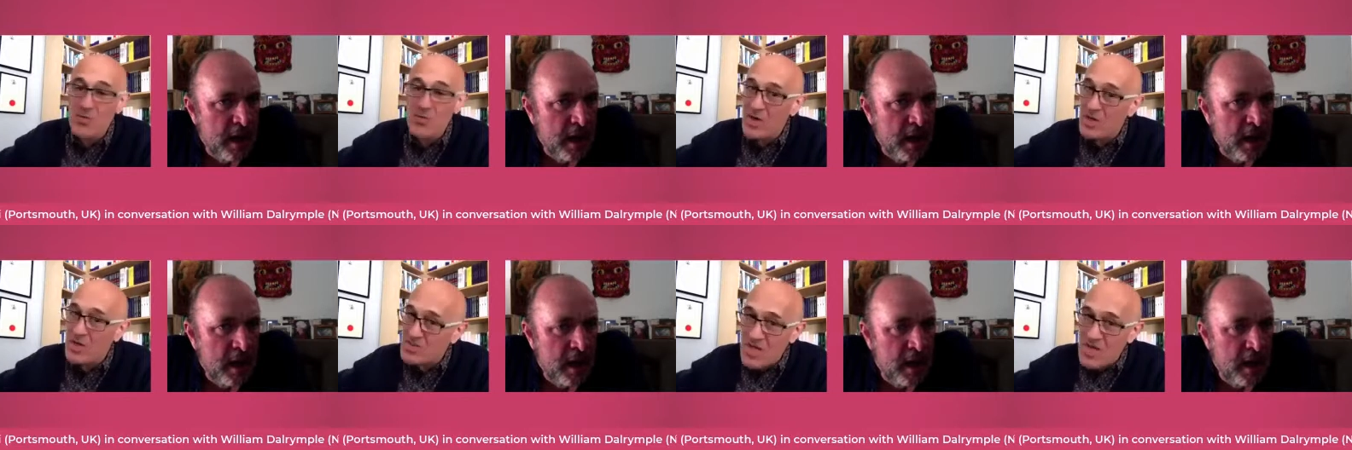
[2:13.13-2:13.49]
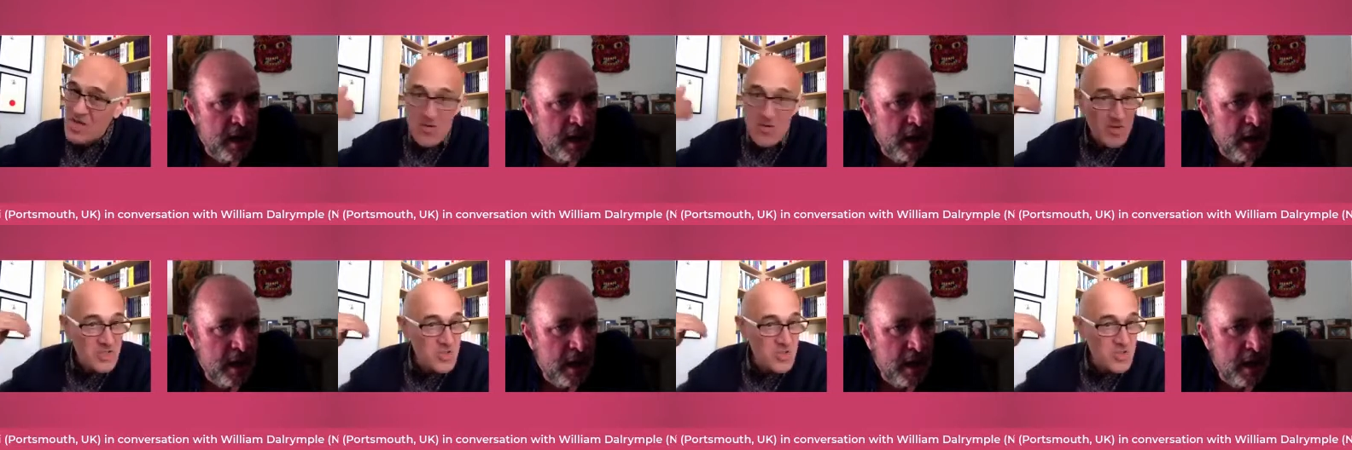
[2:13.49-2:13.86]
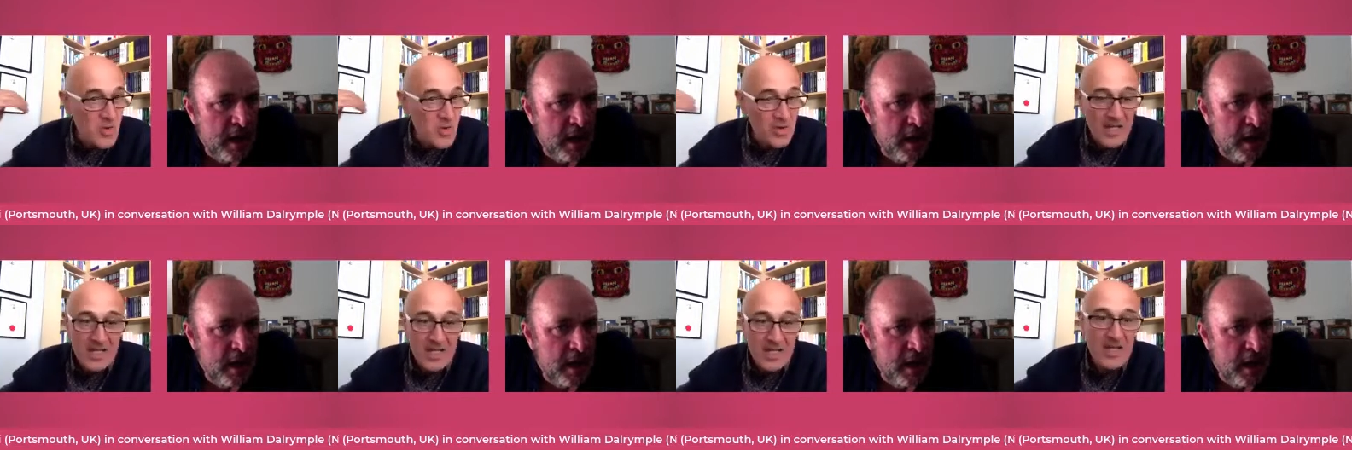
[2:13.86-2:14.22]
Speaker 1: So we're t- we're
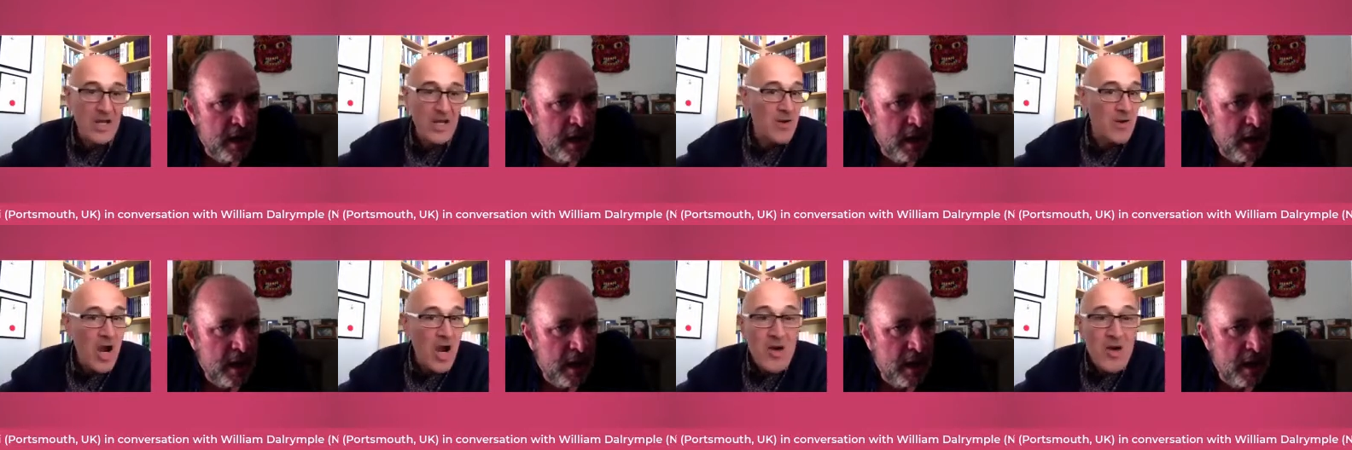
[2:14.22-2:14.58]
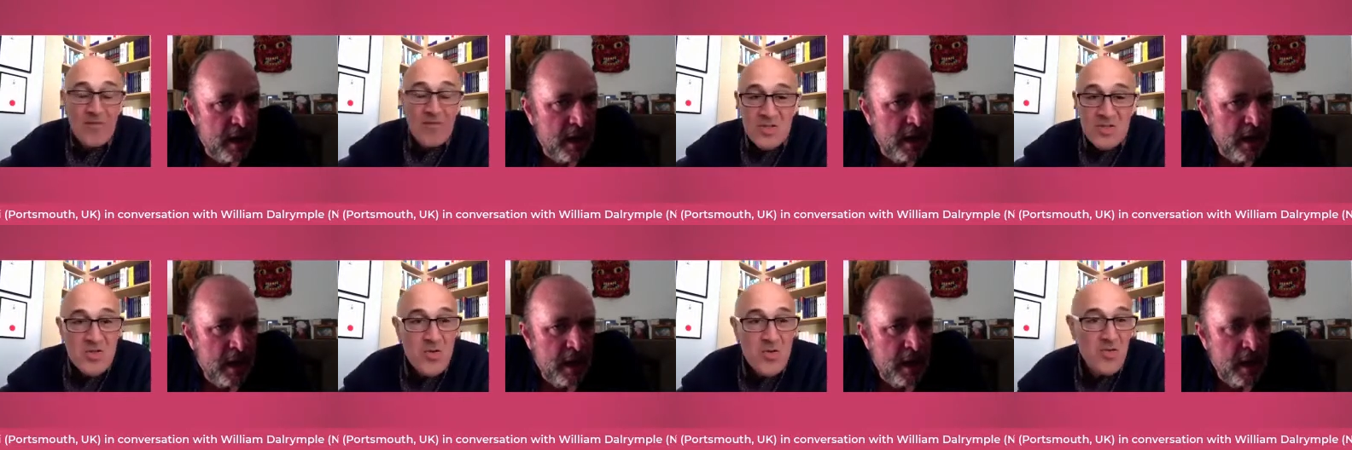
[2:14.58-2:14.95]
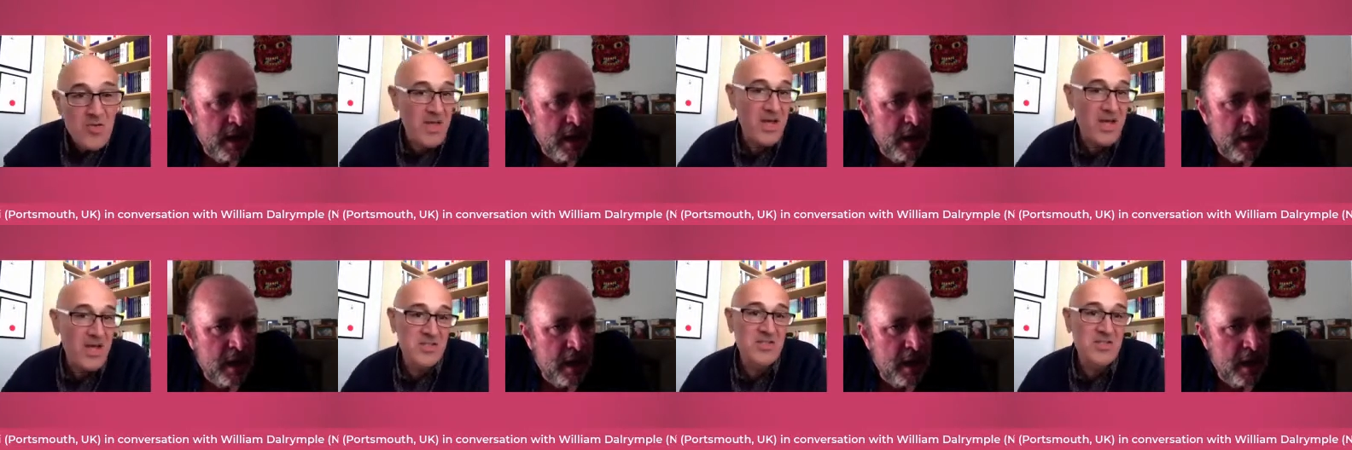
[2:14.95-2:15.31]
talking you know over
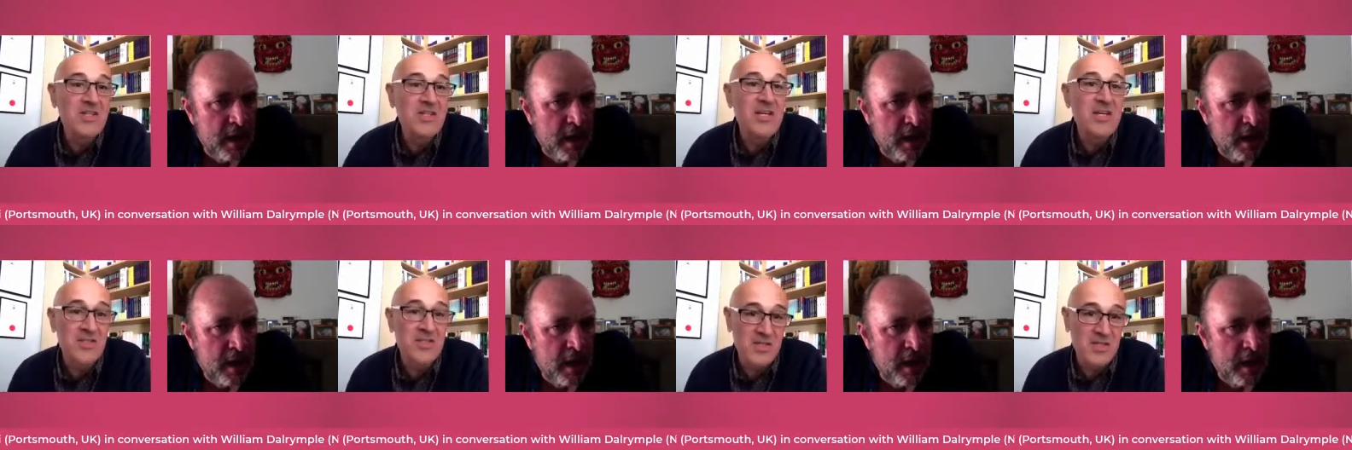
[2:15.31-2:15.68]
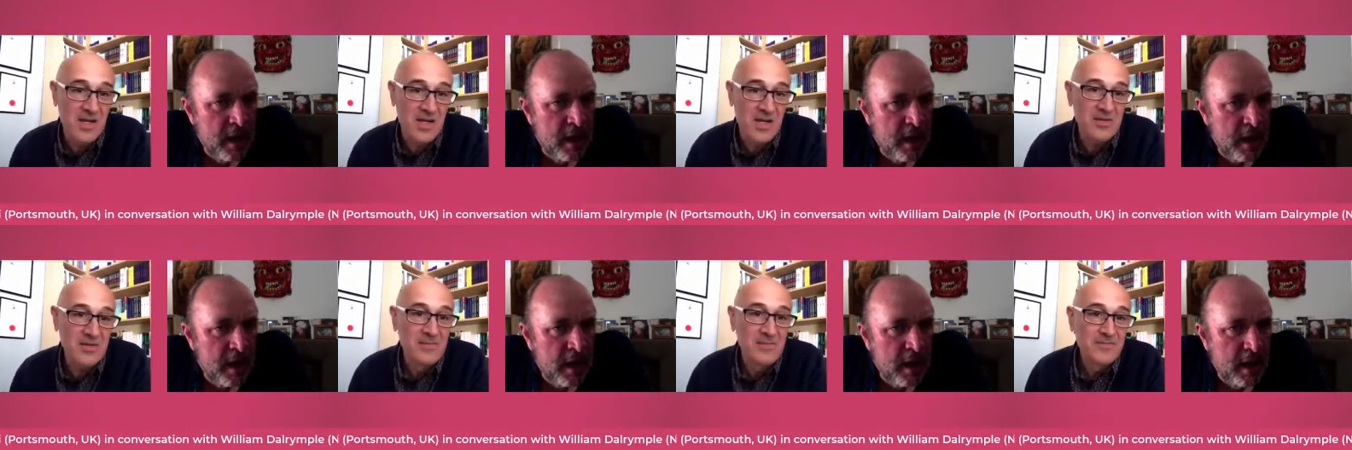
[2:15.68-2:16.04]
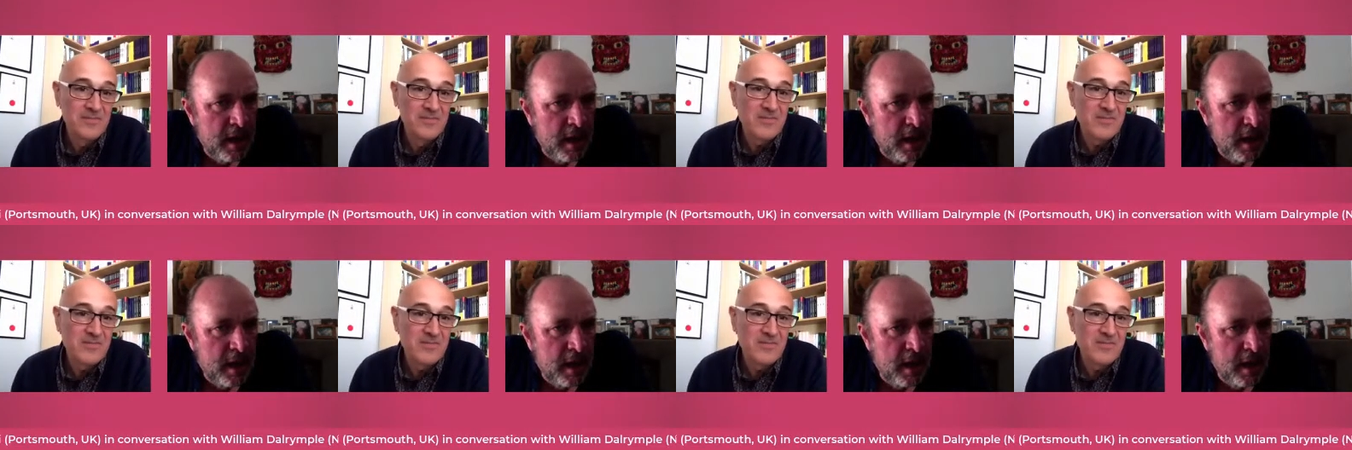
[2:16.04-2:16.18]
two thousand years ago.